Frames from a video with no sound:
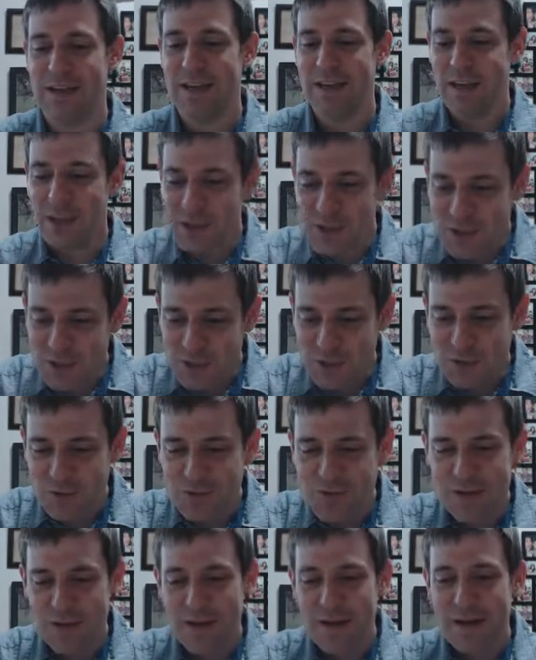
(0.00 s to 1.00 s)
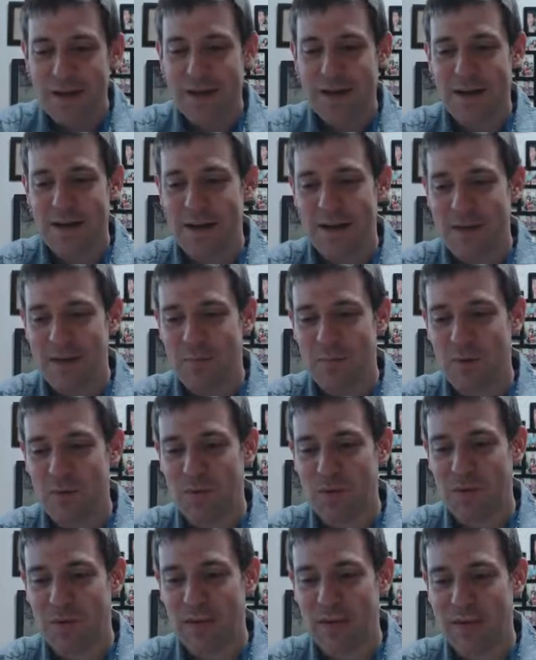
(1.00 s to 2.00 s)
issues. But
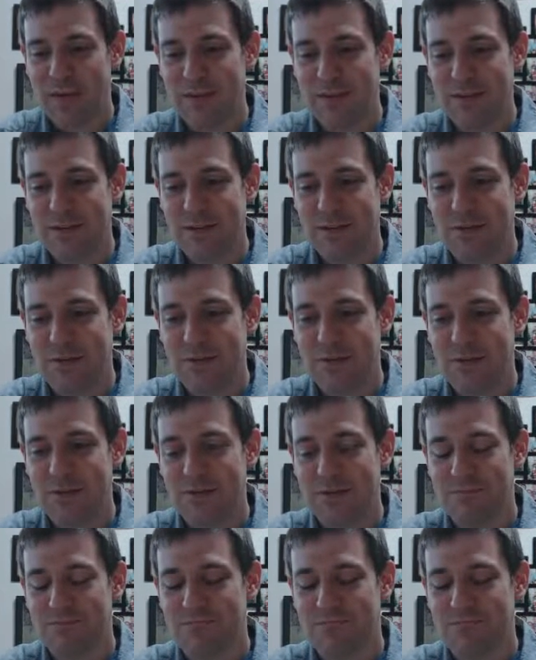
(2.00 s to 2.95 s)
we need to